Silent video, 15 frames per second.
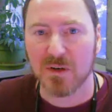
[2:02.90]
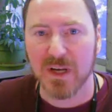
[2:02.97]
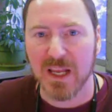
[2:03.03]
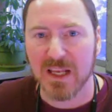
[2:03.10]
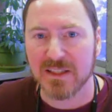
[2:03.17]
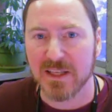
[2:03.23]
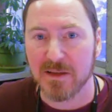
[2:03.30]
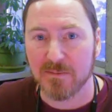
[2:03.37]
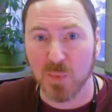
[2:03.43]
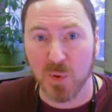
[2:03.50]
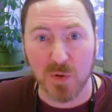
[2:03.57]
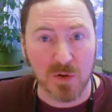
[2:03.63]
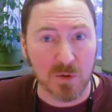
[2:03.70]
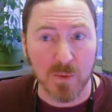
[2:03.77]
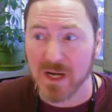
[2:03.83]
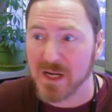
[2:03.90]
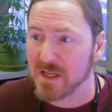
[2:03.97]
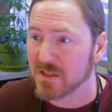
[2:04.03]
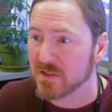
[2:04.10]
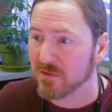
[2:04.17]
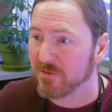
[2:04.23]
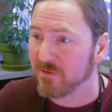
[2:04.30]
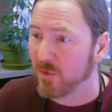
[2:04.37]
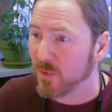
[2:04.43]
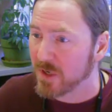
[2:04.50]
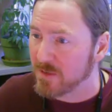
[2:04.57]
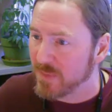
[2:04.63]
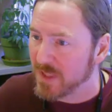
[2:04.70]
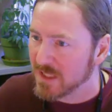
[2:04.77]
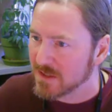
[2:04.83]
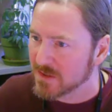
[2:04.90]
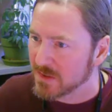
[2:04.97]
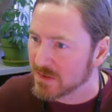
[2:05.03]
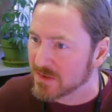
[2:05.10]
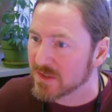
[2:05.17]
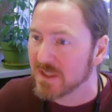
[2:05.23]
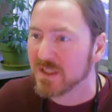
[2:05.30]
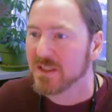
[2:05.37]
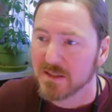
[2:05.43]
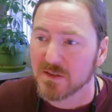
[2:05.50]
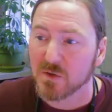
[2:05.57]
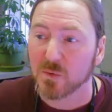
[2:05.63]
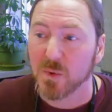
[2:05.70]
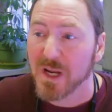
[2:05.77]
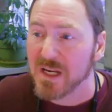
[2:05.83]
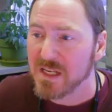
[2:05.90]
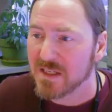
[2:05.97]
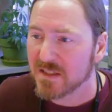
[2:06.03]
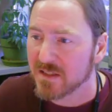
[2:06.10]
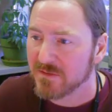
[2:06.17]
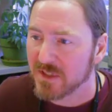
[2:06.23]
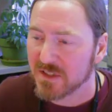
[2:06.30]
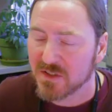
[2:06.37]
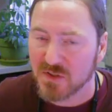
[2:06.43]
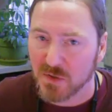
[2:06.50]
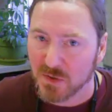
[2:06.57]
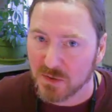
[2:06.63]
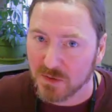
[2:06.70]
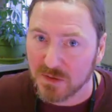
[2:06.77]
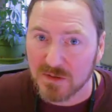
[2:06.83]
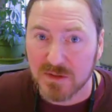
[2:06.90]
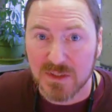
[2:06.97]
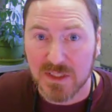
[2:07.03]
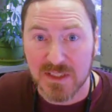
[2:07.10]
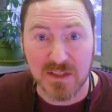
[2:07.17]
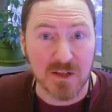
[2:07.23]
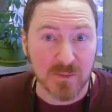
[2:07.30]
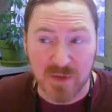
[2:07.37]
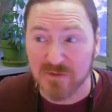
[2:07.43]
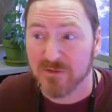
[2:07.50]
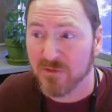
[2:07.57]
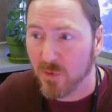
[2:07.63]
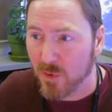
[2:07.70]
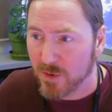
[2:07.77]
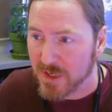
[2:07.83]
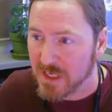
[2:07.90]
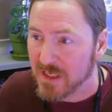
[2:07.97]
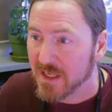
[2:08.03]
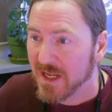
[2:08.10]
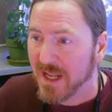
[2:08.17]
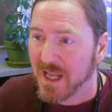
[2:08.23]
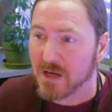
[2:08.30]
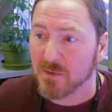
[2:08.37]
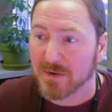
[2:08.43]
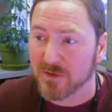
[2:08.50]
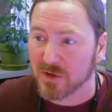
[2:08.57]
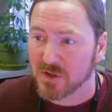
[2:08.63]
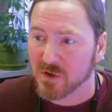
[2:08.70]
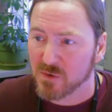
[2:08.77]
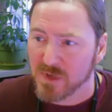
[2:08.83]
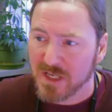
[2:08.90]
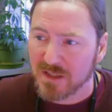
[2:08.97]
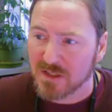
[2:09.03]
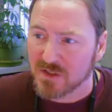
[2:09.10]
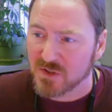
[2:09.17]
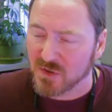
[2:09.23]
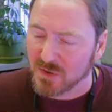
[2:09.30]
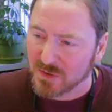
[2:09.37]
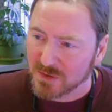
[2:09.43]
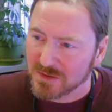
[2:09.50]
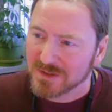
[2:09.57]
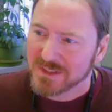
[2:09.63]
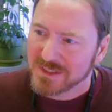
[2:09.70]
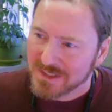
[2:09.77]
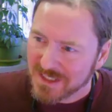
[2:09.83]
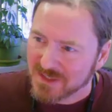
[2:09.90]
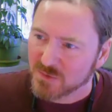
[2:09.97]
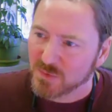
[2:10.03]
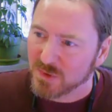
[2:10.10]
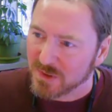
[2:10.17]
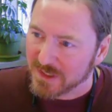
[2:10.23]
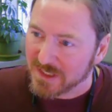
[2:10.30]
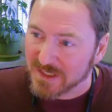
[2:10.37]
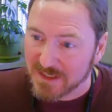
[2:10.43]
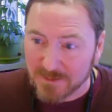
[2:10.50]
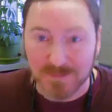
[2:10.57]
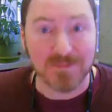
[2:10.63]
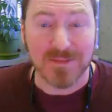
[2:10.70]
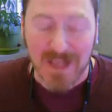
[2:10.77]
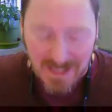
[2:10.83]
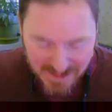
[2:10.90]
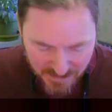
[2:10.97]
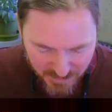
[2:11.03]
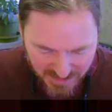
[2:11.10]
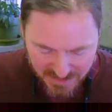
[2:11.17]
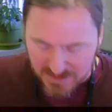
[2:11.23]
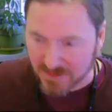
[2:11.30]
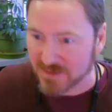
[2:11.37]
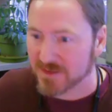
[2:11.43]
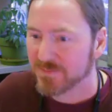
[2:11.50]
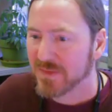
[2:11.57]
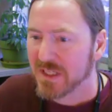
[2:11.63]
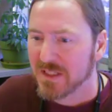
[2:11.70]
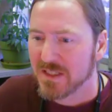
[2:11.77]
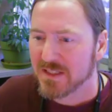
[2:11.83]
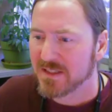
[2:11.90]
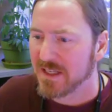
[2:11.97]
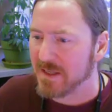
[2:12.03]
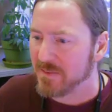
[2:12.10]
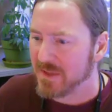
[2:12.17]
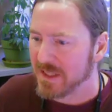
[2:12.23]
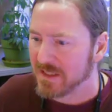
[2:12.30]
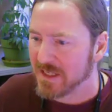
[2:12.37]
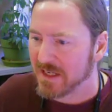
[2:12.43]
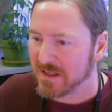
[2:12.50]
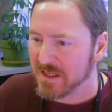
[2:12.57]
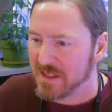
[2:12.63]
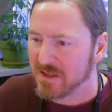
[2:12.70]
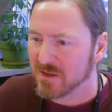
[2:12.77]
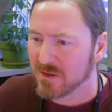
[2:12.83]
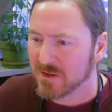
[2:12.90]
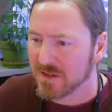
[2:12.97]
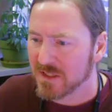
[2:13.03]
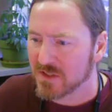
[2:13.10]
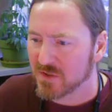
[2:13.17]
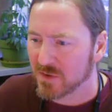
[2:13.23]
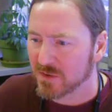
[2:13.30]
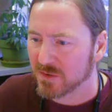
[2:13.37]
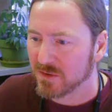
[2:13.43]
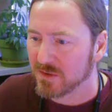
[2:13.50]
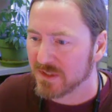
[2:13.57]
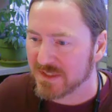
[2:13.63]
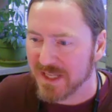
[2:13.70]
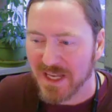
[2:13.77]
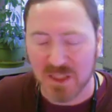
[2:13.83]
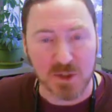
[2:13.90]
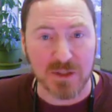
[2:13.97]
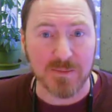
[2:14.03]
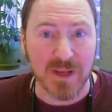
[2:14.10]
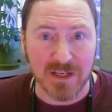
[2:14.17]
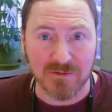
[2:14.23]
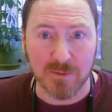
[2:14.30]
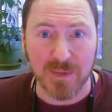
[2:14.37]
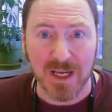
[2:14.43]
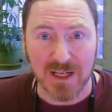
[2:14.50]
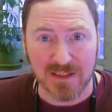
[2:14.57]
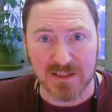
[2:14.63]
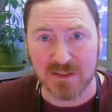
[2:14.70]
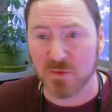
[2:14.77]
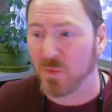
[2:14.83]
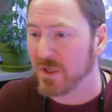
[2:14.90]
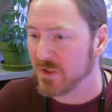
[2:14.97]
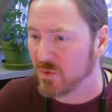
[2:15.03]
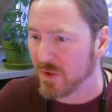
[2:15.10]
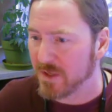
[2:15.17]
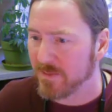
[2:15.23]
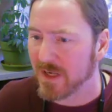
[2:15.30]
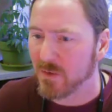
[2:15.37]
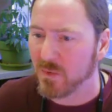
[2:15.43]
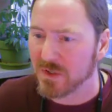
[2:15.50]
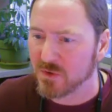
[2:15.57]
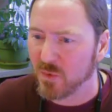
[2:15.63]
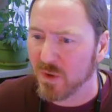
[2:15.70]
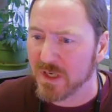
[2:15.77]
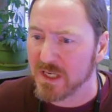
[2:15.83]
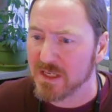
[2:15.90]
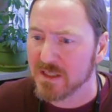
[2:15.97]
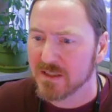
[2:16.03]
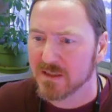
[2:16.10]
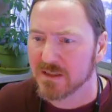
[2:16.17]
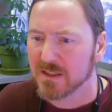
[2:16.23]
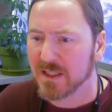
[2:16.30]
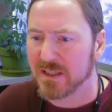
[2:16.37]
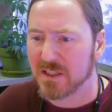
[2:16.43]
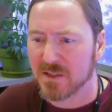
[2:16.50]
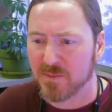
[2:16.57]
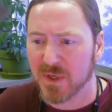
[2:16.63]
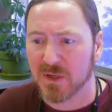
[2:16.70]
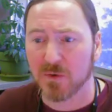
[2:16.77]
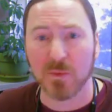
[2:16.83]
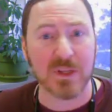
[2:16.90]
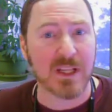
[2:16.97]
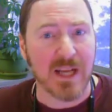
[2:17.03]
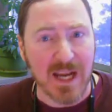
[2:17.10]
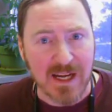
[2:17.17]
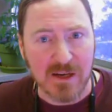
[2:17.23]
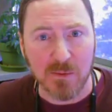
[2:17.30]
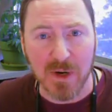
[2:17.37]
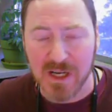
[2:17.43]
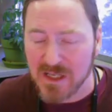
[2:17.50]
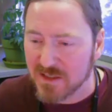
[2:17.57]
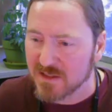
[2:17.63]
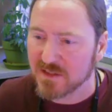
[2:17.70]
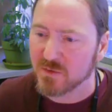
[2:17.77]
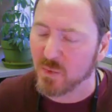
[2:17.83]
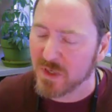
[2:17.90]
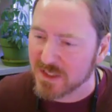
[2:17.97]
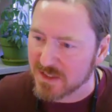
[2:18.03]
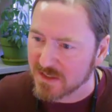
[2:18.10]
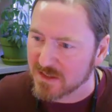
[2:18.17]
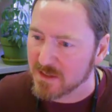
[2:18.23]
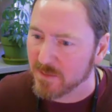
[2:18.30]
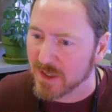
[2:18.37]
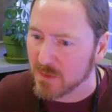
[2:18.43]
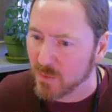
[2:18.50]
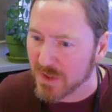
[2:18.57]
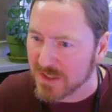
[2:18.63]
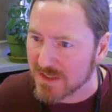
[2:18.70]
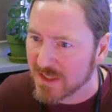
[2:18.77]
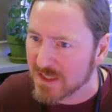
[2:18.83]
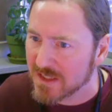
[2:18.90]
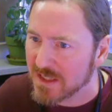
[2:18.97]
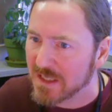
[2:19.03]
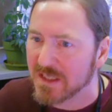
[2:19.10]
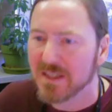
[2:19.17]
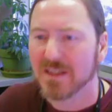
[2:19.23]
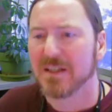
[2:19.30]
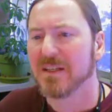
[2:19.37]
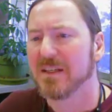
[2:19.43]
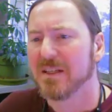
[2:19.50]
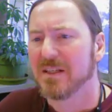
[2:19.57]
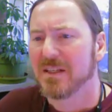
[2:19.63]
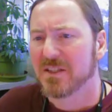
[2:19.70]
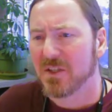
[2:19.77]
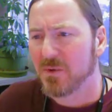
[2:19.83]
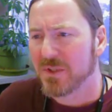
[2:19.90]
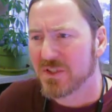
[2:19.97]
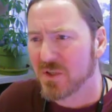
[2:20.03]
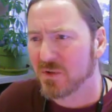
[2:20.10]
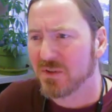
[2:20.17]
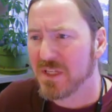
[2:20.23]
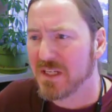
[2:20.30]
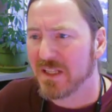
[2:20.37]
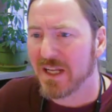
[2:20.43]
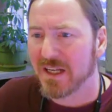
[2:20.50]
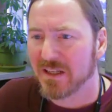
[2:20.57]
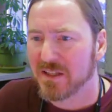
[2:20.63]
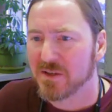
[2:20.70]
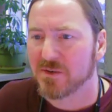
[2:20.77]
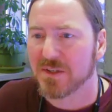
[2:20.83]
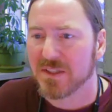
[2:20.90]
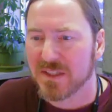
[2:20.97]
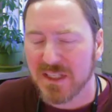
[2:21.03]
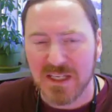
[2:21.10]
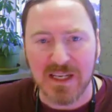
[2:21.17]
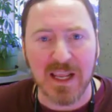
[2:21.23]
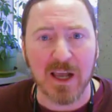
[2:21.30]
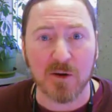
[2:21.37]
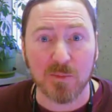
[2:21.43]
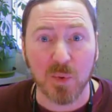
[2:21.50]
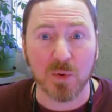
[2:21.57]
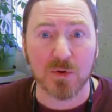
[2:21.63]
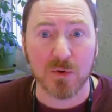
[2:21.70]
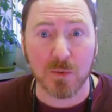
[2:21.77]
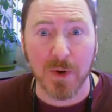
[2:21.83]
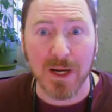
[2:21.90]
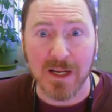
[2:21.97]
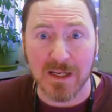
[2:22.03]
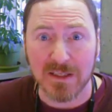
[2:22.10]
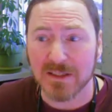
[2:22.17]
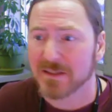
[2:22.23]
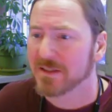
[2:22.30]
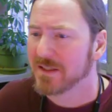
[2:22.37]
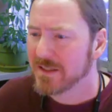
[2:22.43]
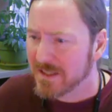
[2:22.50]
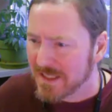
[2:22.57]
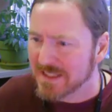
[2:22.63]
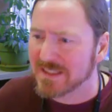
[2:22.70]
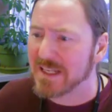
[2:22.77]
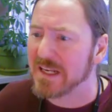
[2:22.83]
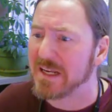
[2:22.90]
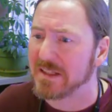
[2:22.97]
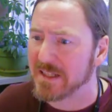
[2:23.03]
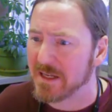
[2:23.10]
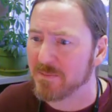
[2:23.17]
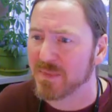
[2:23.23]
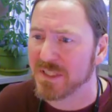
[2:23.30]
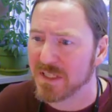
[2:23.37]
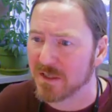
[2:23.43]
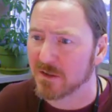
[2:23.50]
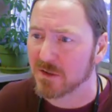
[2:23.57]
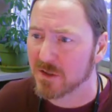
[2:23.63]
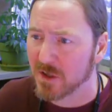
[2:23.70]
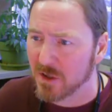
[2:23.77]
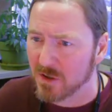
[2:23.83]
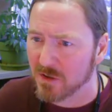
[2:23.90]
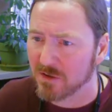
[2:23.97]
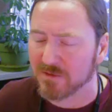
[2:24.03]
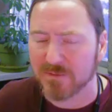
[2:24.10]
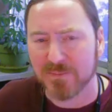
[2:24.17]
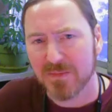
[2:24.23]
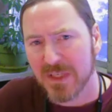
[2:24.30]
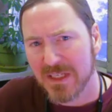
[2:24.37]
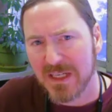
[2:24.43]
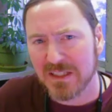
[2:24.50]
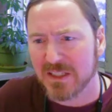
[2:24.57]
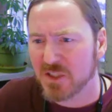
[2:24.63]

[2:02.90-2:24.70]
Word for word: has a border radius of 40 pixels. The radius of this circle is going to be 40. However, to create the circle, it's really um, 80 pixels. Same thing down here. This circle is actually made of a box. It's 120 by 120 and this bigger with an 80 radius is 160 by 160. So it's certainly a lot clearer to see how border radius is getting that particular curve. Now